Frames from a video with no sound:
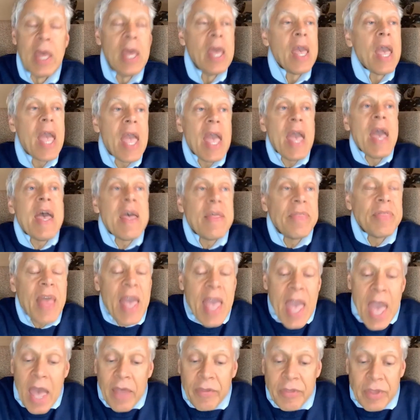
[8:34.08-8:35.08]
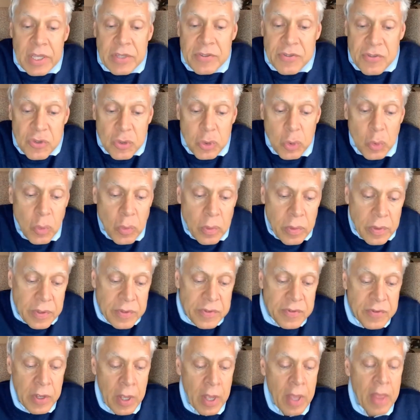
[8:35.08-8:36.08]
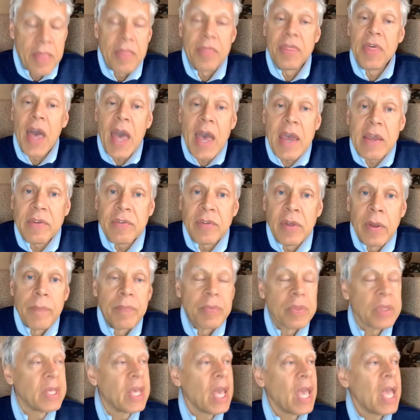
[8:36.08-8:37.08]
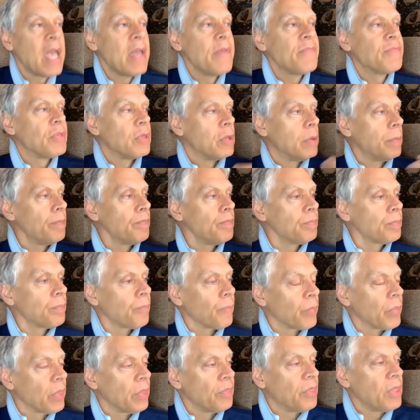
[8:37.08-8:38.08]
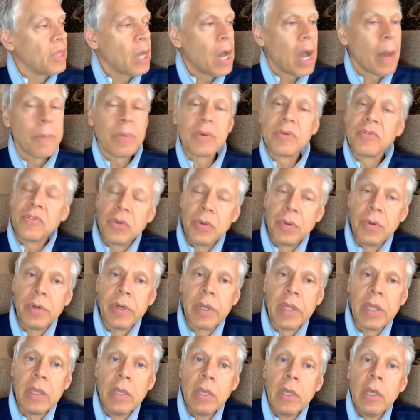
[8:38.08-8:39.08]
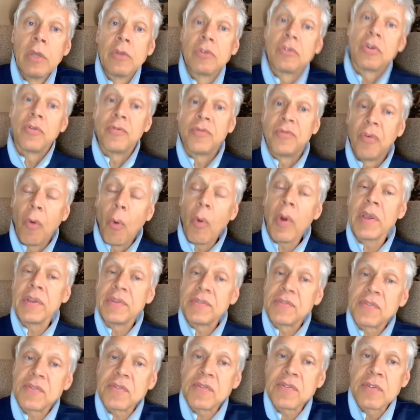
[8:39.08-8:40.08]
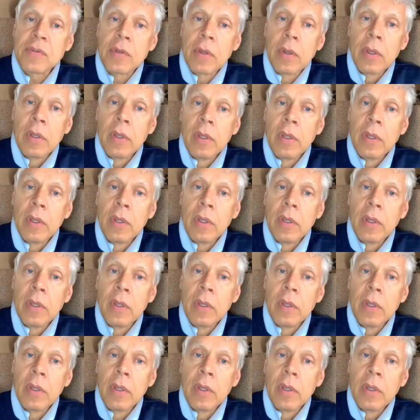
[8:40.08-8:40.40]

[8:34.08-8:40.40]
Mm. And they had these tools that gave them the opportunity to voice